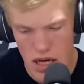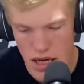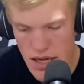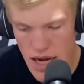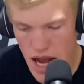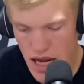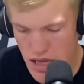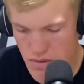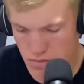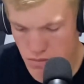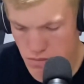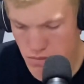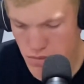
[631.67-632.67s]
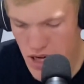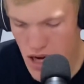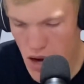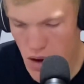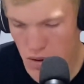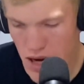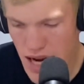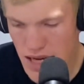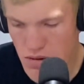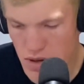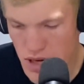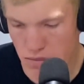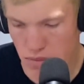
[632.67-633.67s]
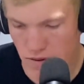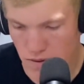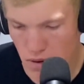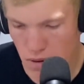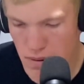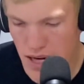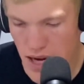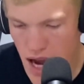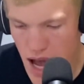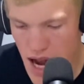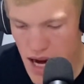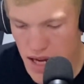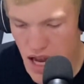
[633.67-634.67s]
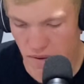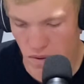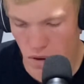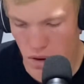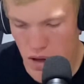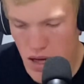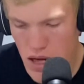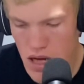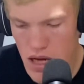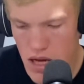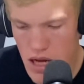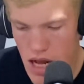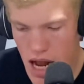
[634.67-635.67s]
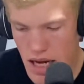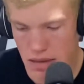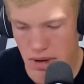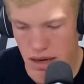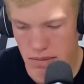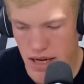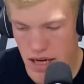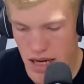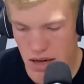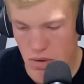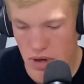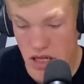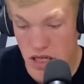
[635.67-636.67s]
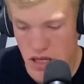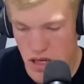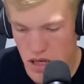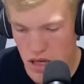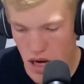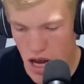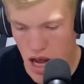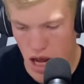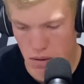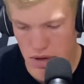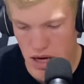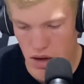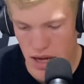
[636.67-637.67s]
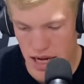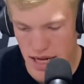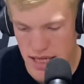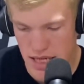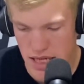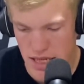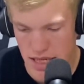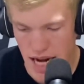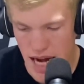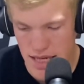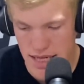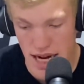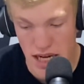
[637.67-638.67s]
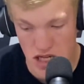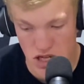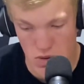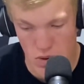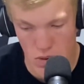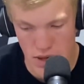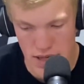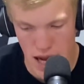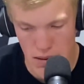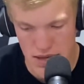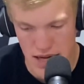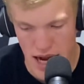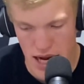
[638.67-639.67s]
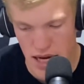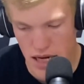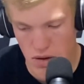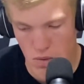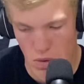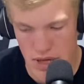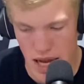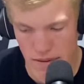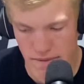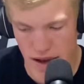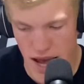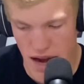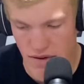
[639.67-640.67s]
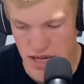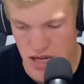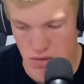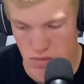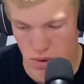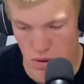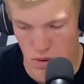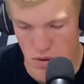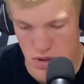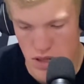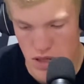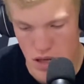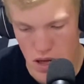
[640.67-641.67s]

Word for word: not as you know, hasn't really performed as high level as maybe he wished. Um, you know, his stats last year were one top ten and one top five, zero poles.